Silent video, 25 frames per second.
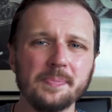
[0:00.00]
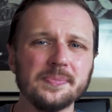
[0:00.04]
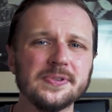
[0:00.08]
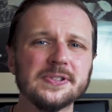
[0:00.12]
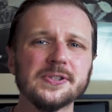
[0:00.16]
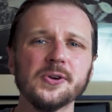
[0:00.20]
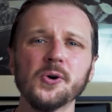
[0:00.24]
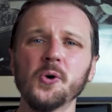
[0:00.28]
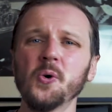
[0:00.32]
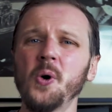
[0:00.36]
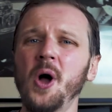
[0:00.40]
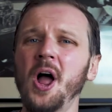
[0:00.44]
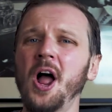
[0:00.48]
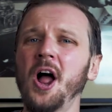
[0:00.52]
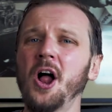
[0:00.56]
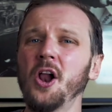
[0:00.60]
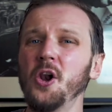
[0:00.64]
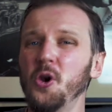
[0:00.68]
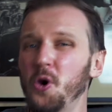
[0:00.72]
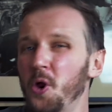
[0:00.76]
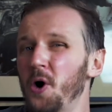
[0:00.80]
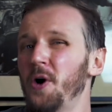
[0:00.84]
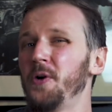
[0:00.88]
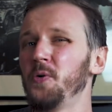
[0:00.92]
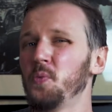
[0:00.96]
So
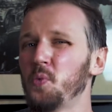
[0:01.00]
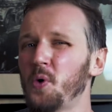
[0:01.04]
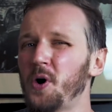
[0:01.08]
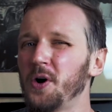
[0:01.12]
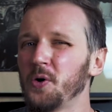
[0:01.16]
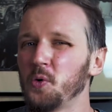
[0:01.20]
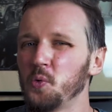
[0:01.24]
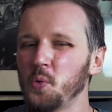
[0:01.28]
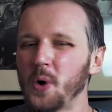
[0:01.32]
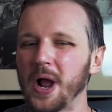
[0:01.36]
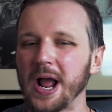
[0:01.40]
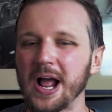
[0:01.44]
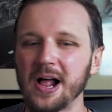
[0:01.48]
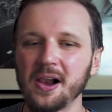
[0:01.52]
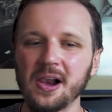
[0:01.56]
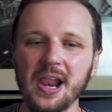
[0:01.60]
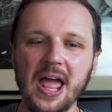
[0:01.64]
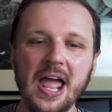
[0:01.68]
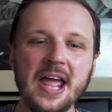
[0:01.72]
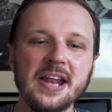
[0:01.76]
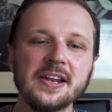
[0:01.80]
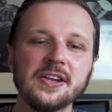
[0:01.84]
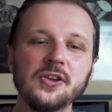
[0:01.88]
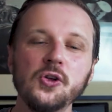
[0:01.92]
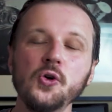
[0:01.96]
learn one well
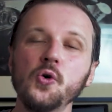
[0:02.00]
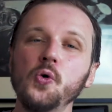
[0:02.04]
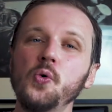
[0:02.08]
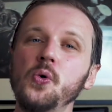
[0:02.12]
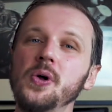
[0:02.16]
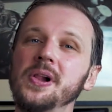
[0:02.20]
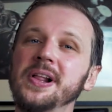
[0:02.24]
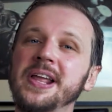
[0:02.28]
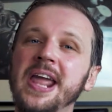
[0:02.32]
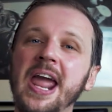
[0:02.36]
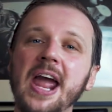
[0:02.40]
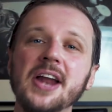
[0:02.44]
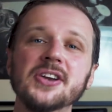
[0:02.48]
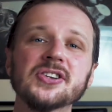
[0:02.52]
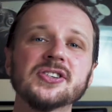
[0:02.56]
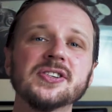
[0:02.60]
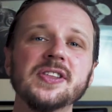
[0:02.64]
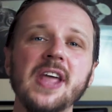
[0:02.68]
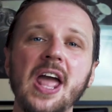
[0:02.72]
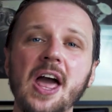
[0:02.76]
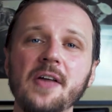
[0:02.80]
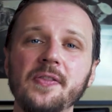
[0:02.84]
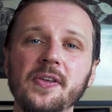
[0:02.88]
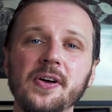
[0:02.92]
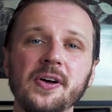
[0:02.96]
and you will catch
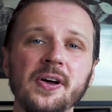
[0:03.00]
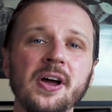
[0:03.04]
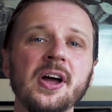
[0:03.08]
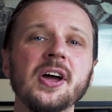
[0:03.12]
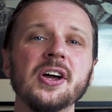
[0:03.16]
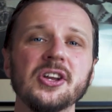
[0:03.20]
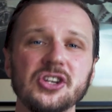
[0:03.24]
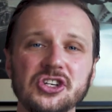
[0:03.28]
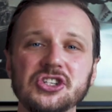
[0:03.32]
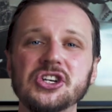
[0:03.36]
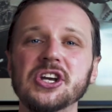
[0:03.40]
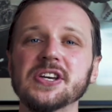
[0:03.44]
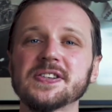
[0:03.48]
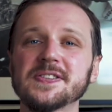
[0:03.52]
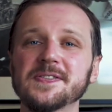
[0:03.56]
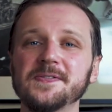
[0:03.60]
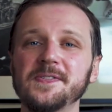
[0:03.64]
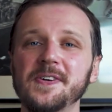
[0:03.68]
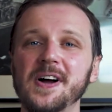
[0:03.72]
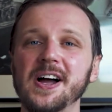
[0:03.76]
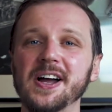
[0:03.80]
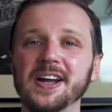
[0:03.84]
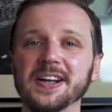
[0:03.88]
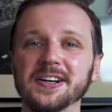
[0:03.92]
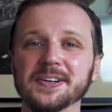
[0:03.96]
the other just
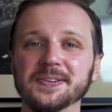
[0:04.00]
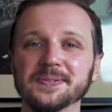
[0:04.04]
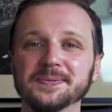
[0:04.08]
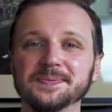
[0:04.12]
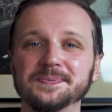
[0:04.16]
fine.